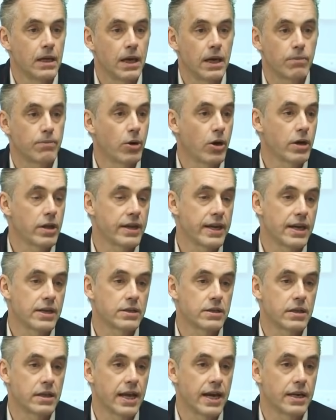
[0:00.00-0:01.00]
And part of the
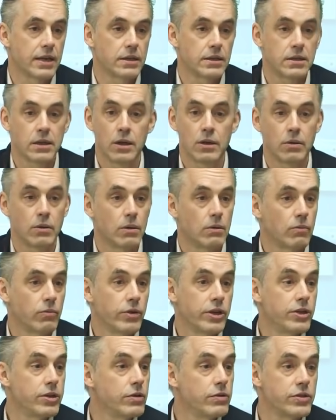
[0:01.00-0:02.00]
answer to that is,
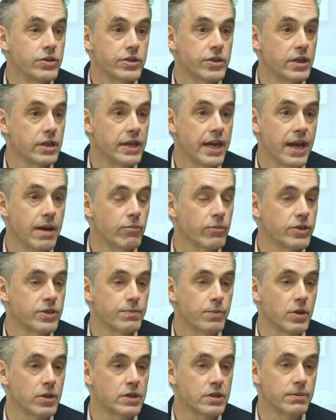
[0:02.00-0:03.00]
reduce the damn
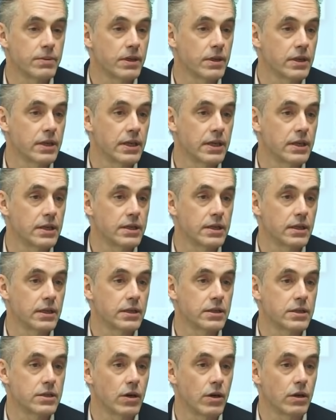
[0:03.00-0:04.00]
responsibility until
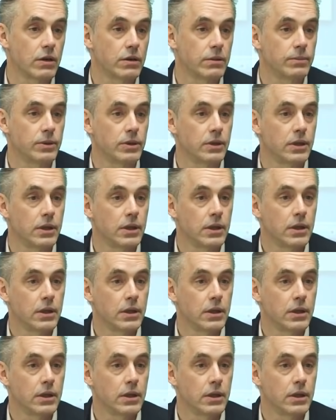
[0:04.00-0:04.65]
it's tolerable.